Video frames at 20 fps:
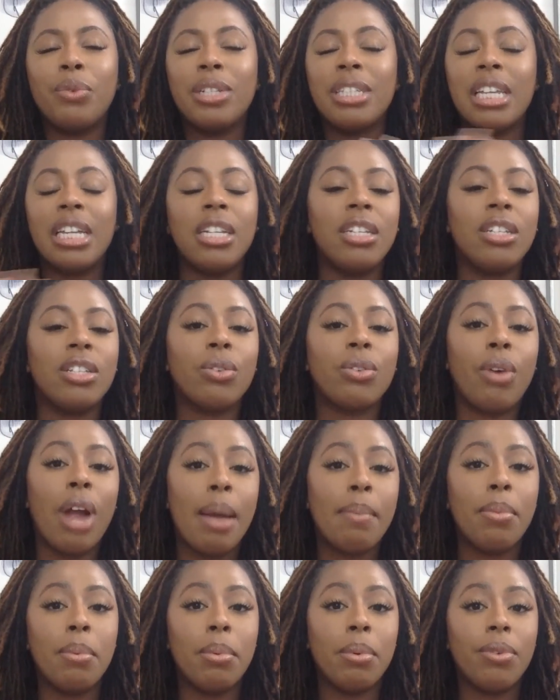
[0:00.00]
was
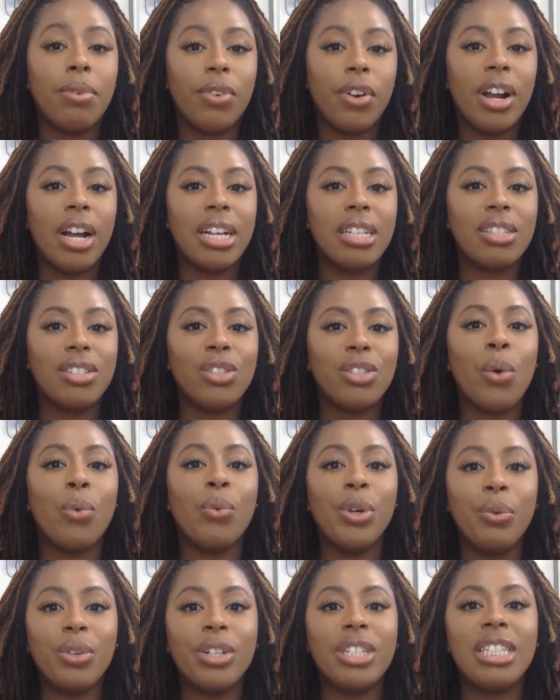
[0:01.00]
indescribable for us.
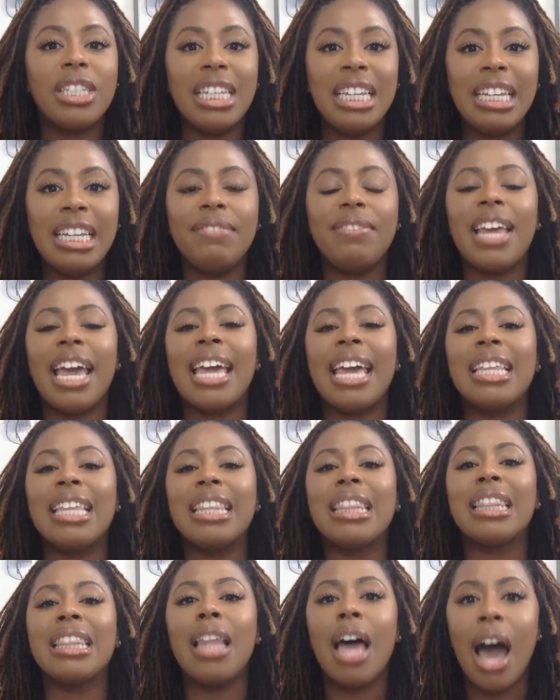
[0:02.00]
So we received a
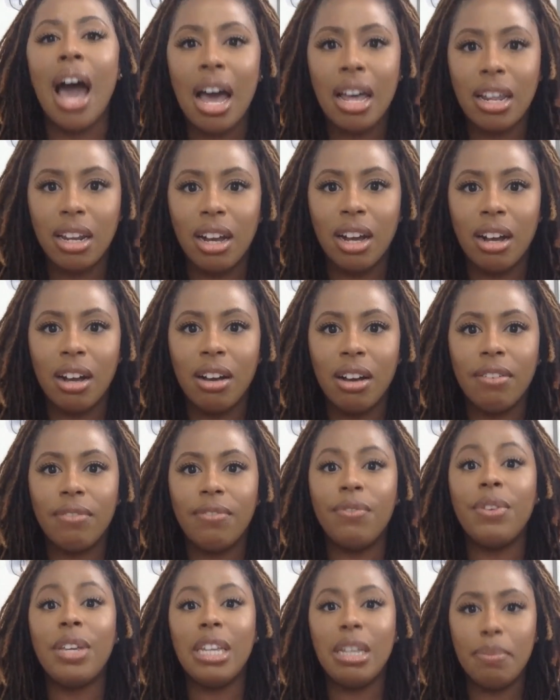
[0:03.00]
lot of
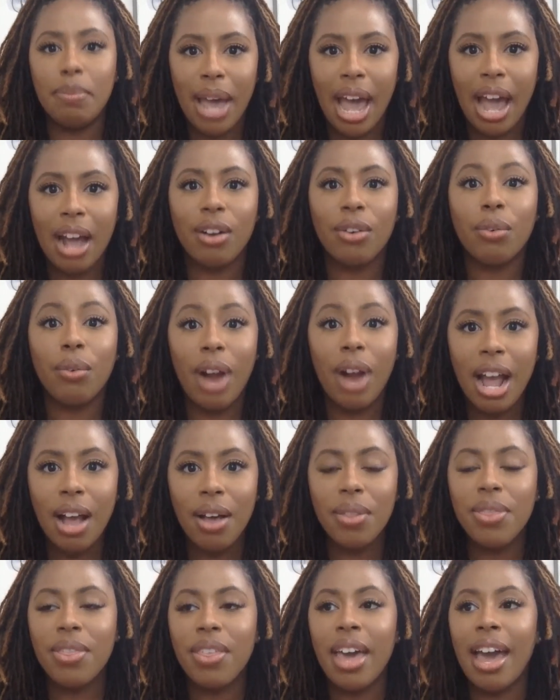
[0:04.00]
feedback
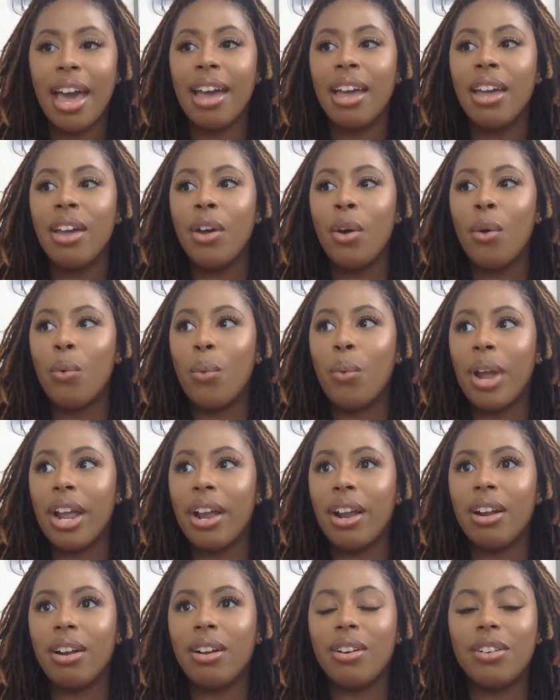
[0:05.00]
around that,
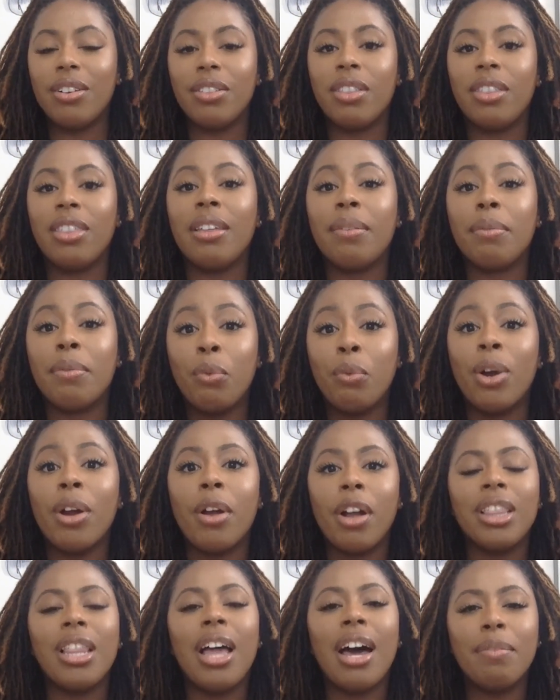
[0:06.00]
where
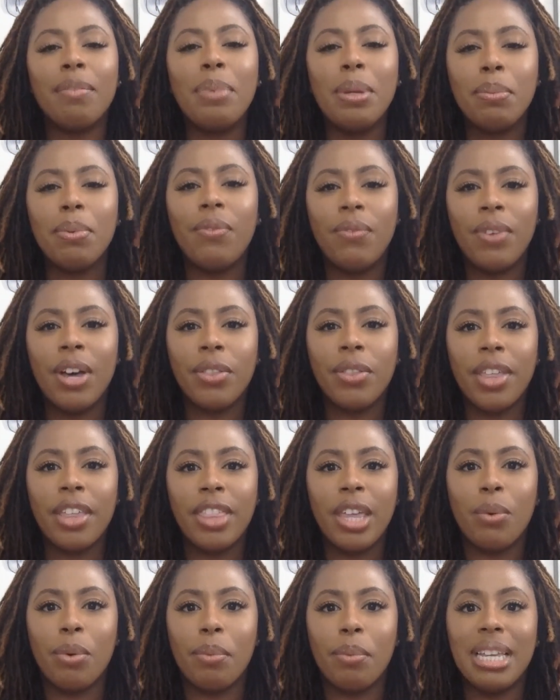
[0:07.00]
a lot of people felt that
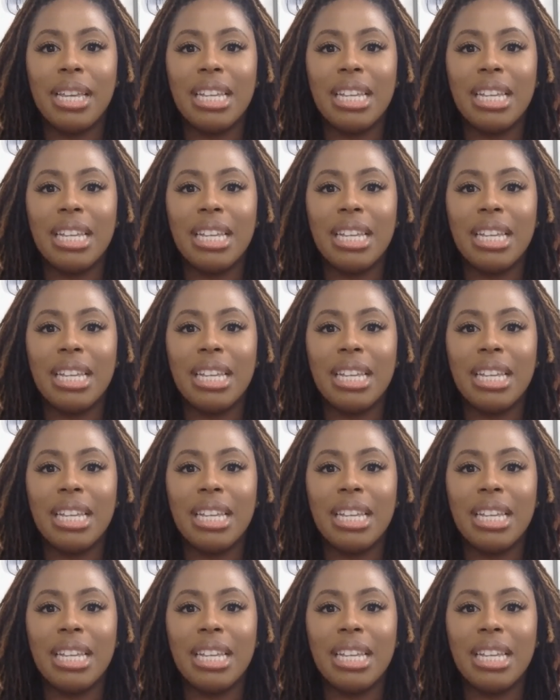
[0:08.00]
they were